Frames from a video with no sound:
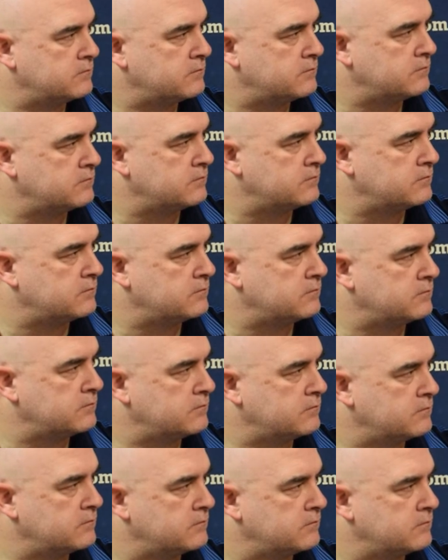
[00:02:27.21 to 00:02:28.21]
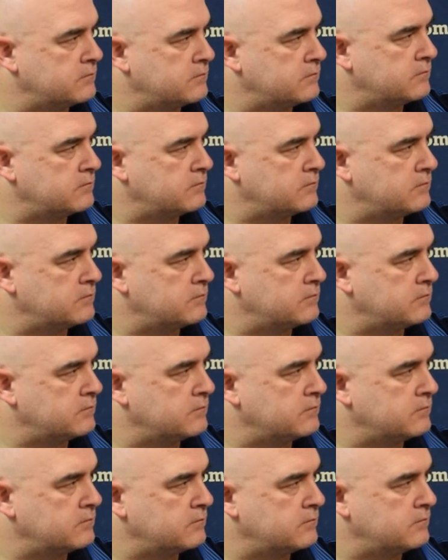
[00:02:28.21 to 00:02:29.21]

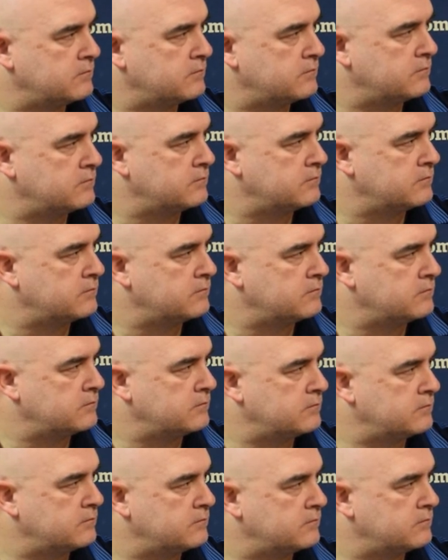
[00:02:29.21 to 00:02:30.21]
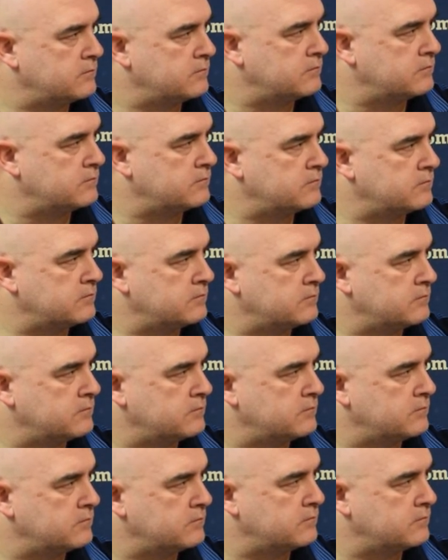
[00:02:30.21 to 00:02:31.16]
[no speech]